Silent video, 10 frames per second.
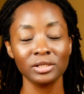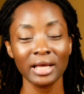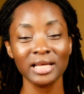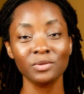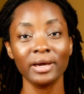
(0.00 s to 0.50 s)
So
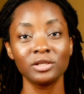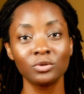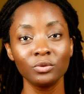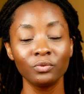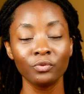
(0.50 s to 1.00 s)
that's why it's
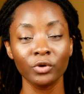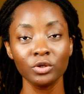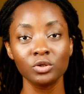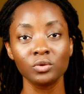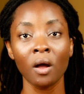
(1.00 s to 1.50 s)
good for
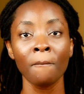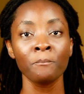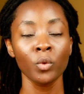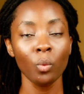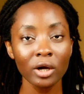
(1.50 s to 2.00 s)
you to
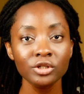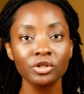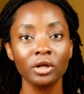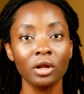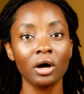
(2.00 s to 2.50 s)
wash
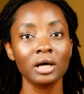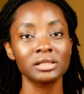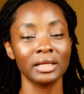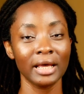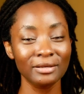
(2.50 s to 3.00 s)
your
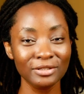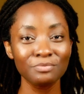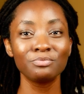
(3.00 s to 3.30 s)
locks and like